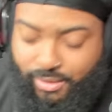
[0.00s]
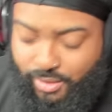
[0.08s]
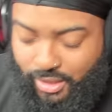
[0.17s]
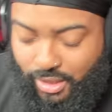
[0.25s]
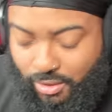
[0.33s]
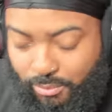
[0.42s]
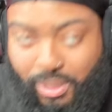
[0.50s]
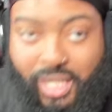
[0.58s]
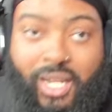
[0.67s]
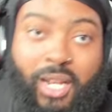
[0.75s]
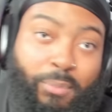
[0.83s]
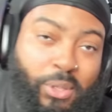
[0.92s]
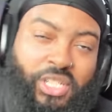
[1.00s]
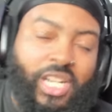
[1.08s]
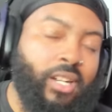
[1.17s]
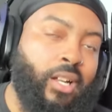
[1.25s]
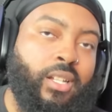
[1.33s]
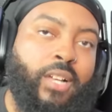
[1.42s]
you know. But appreciate
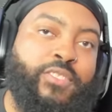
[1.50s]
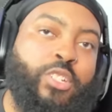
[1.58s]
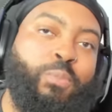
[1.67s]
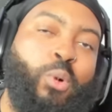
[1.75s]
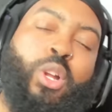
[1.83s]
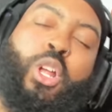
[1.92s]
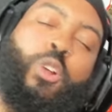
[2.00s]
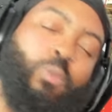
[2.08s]
all love and support.